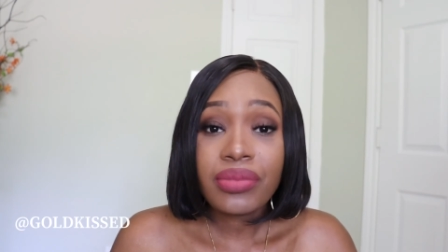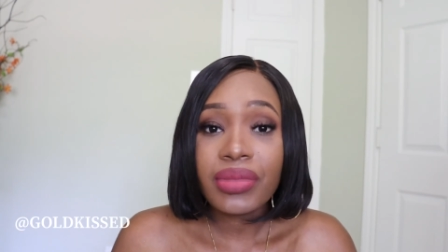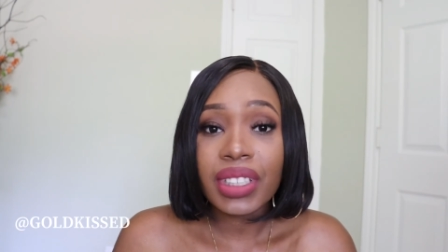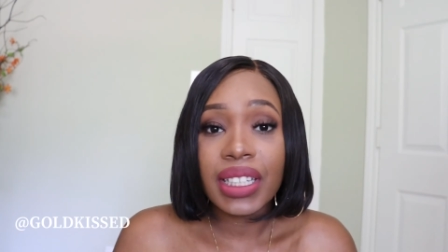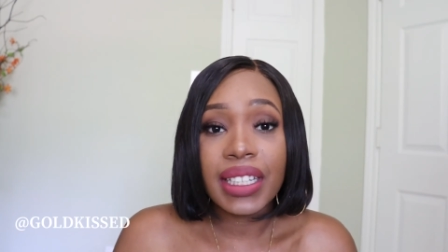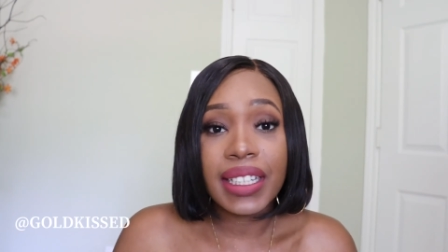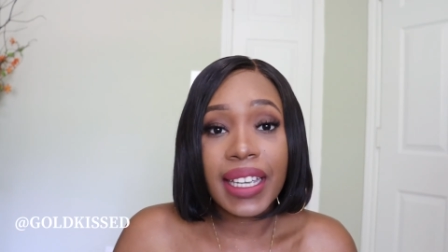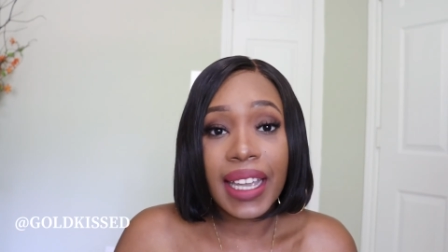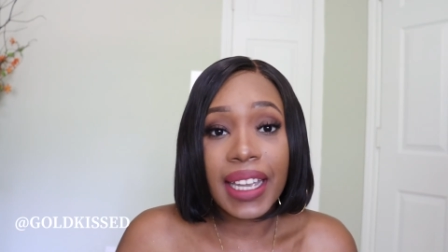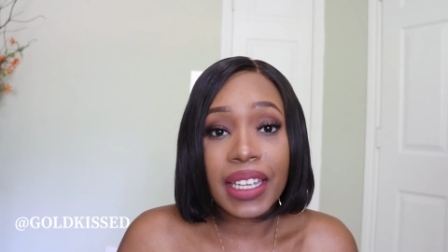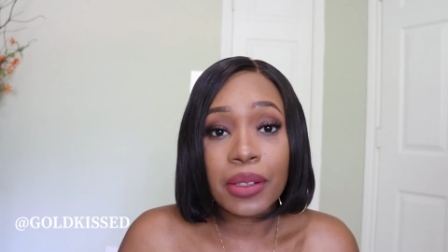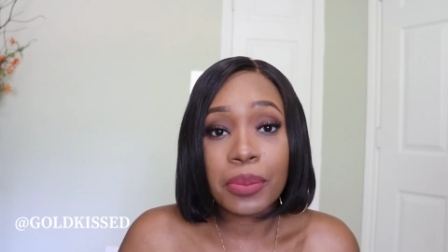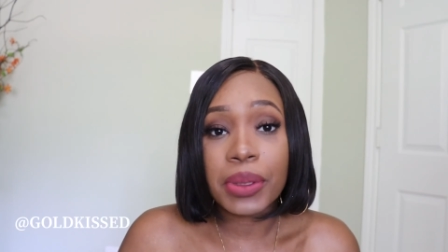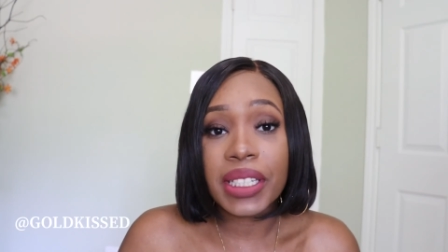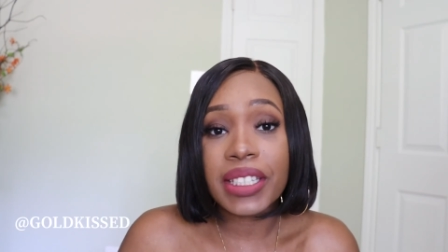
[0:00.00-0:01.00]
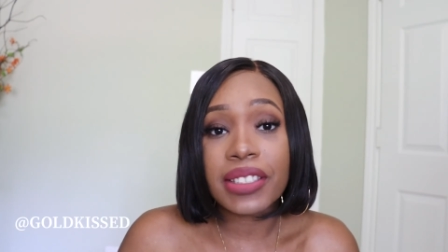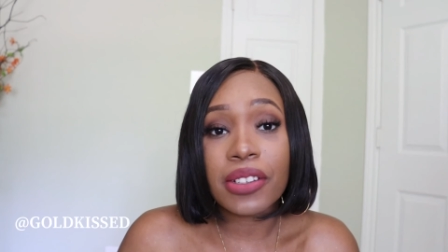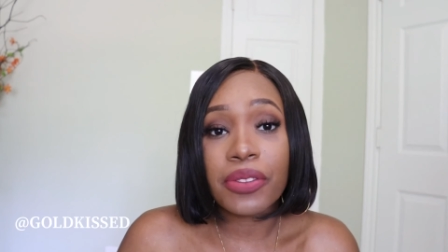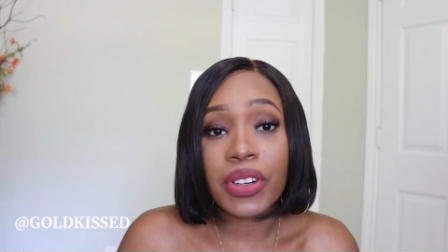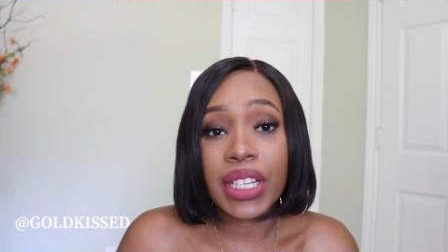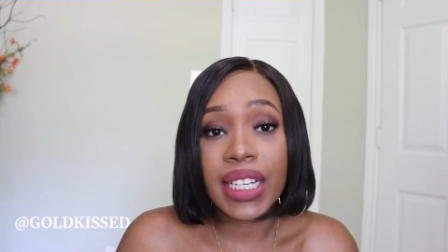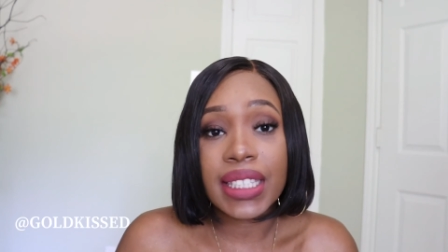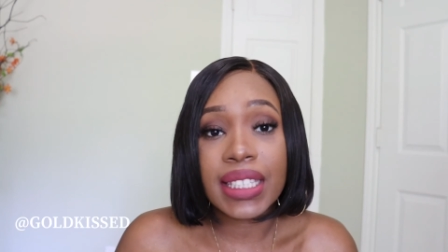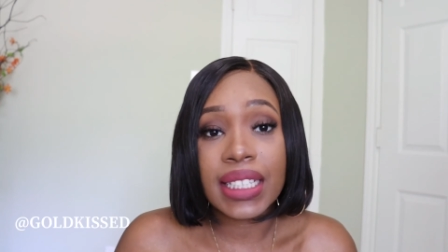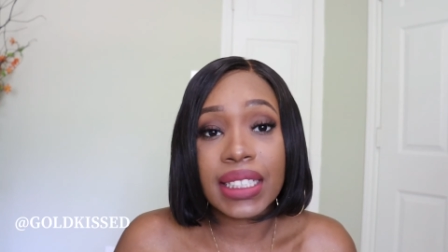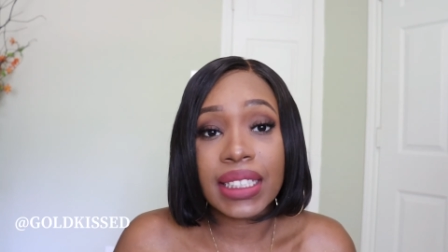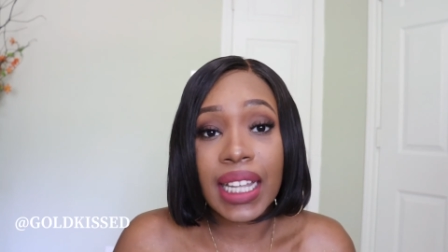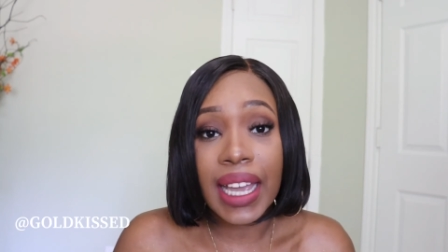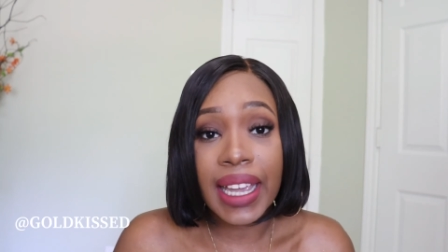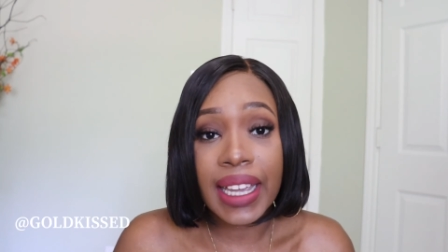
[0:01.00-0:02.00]
Again, please don't forget to
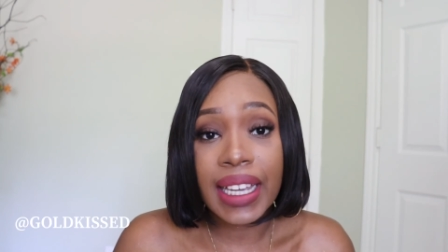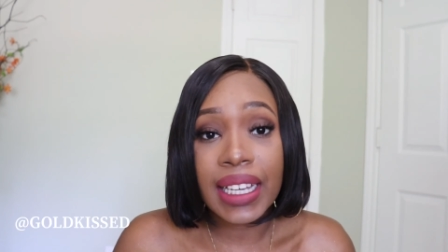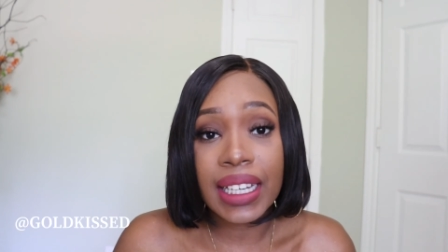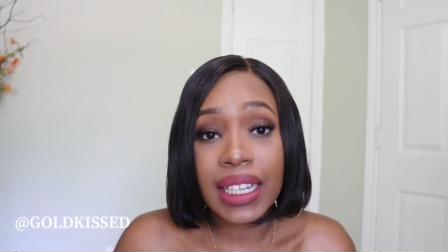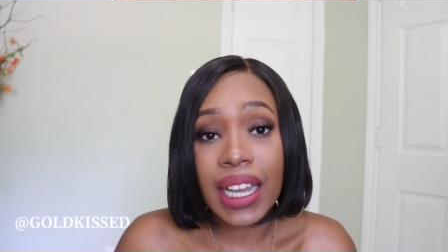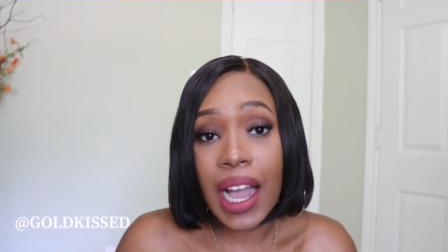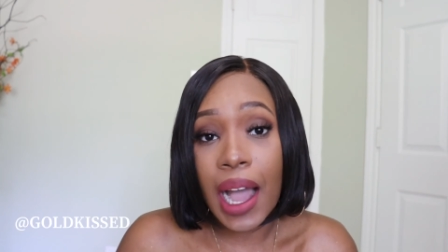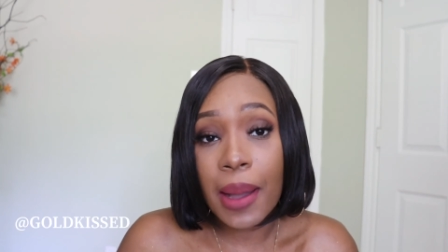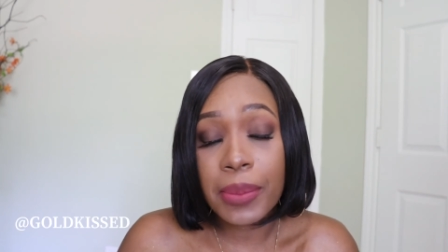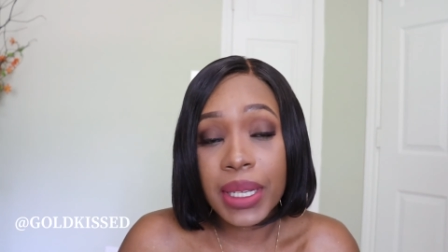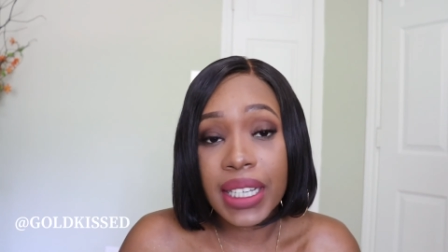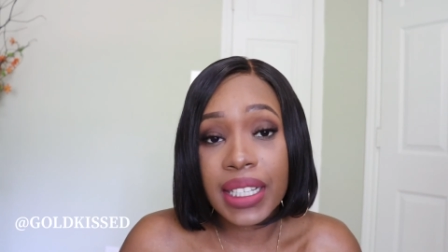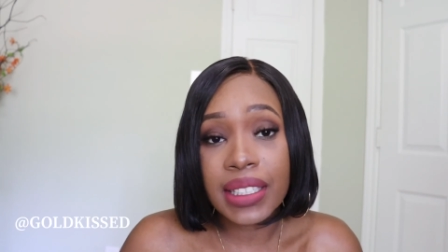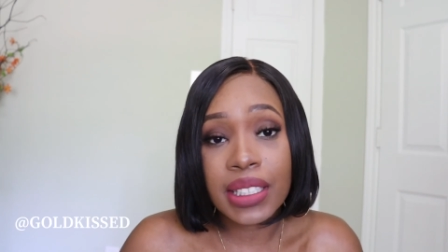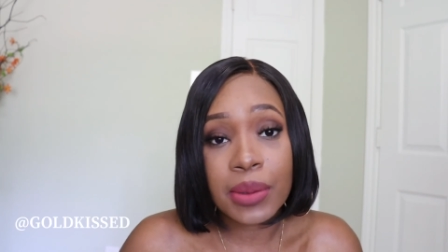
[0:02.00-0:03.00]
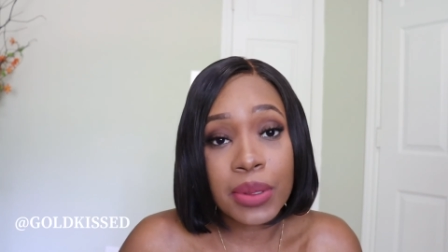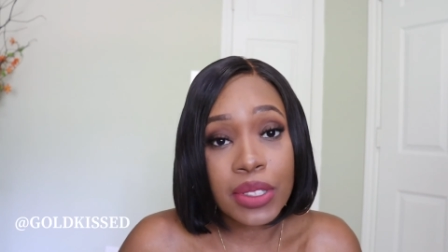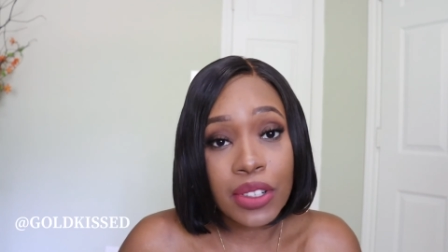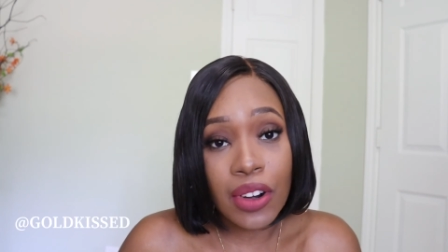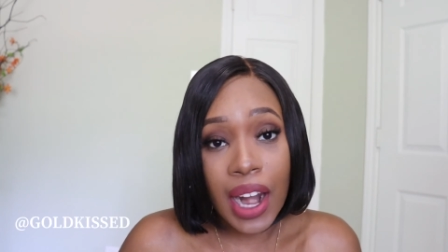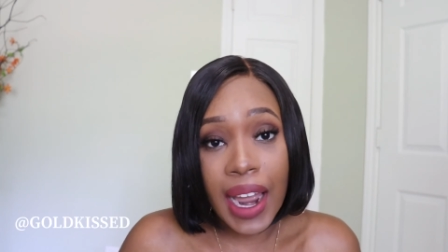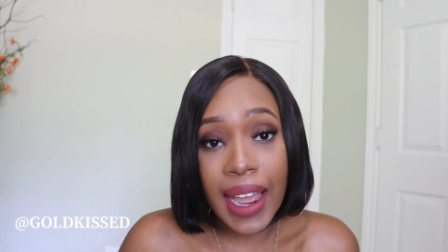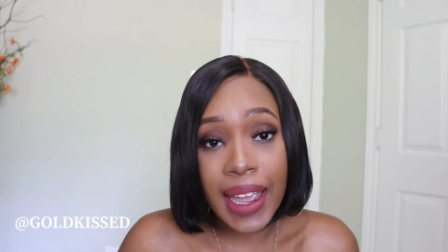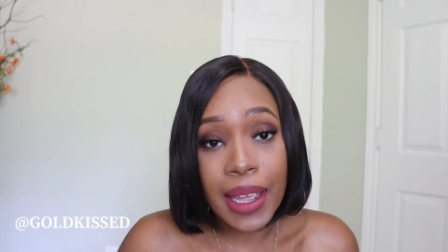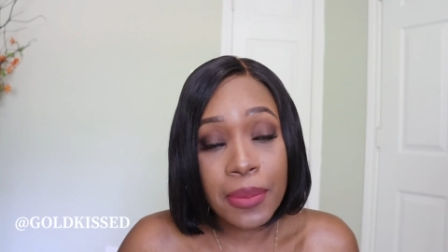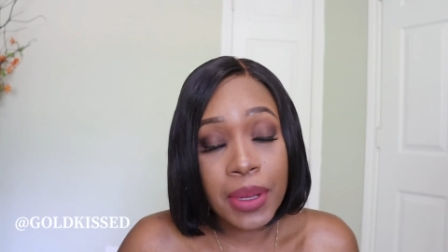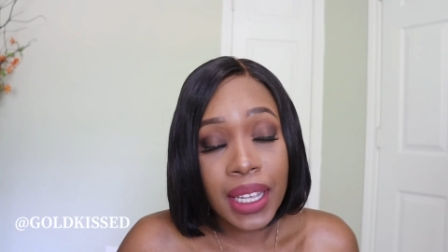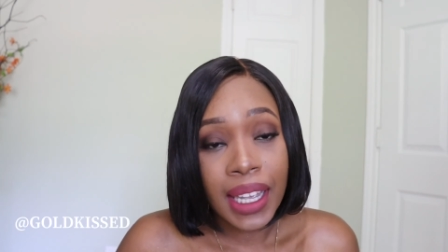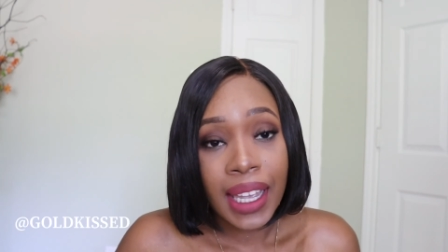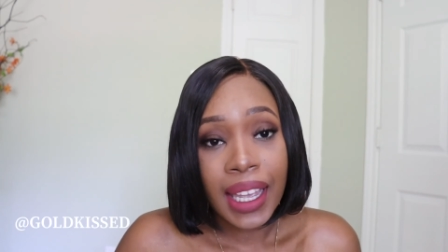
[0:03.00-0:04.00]
like, comment, and
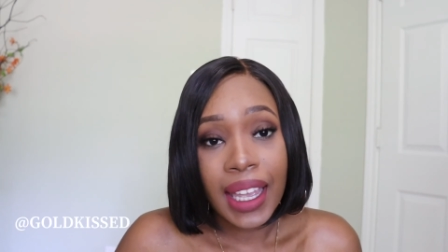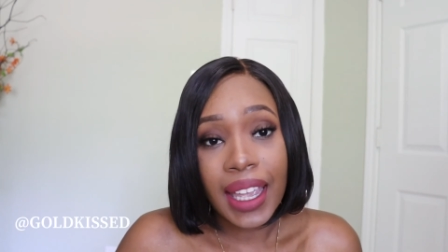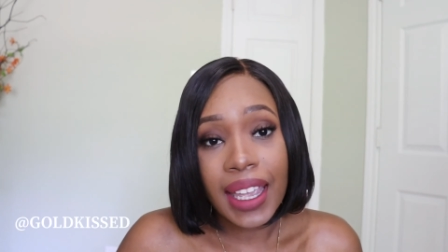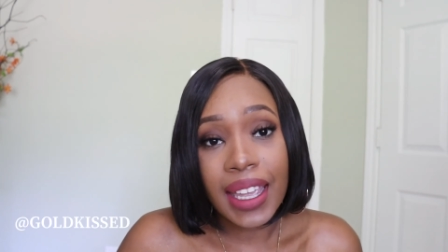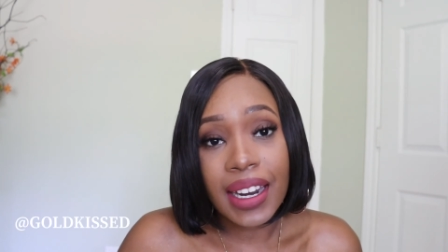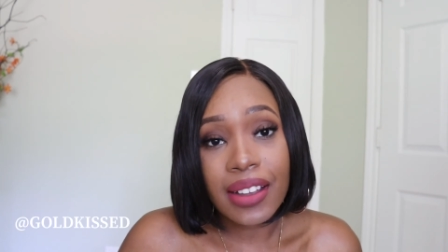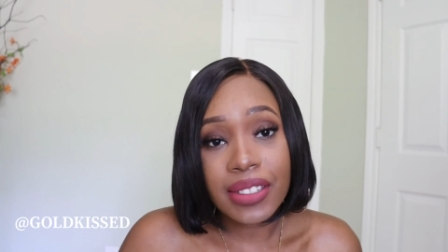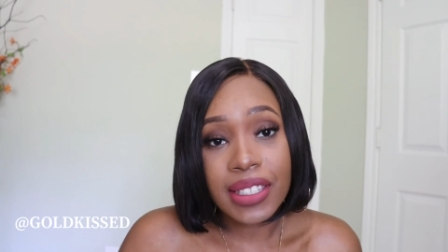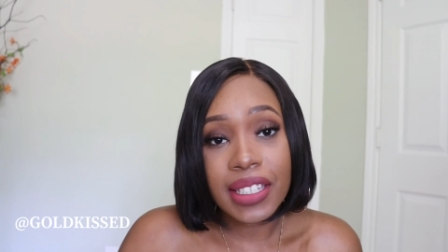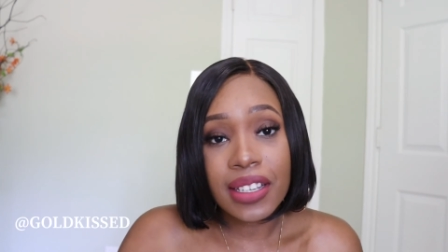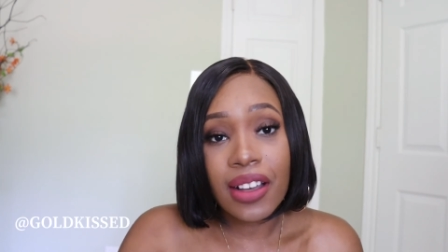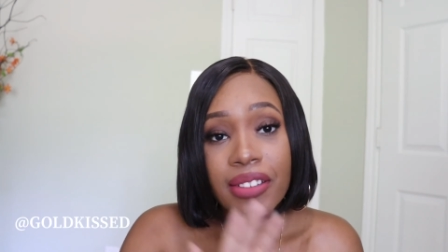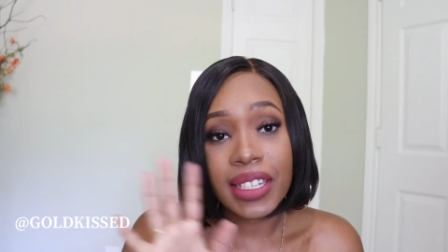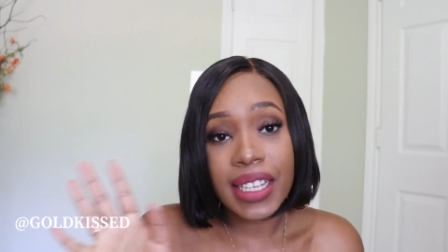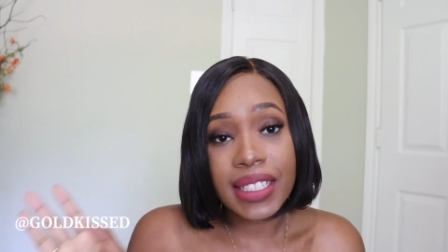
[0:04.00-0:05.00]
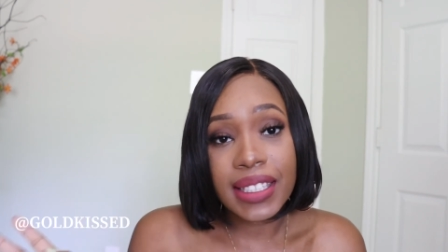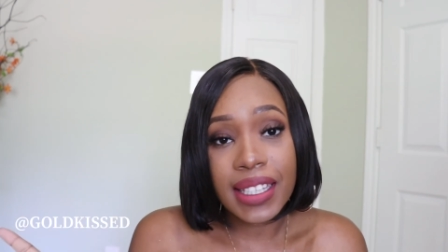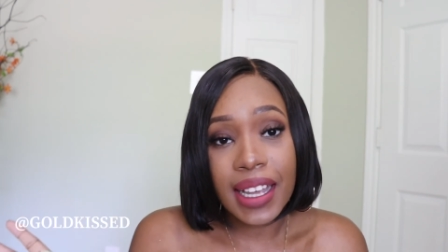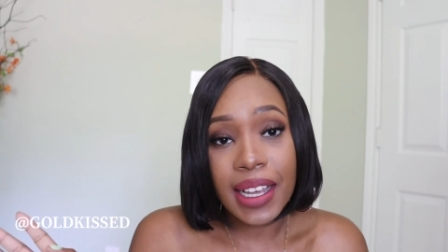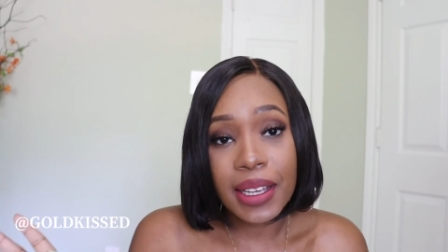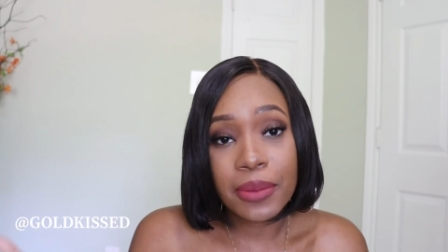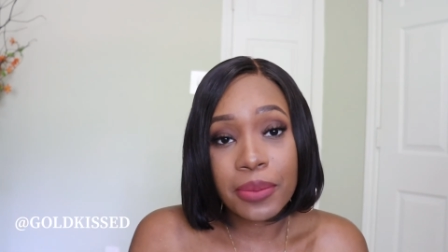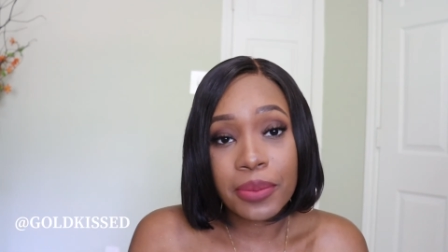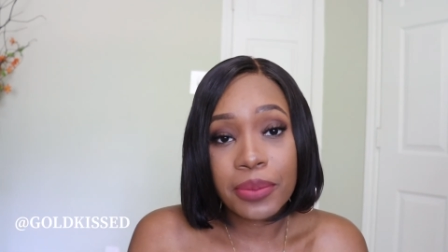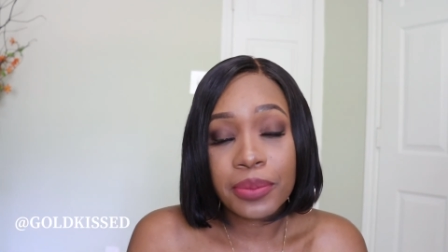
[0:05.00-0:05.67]
subscribe, and I'll see y'all next time.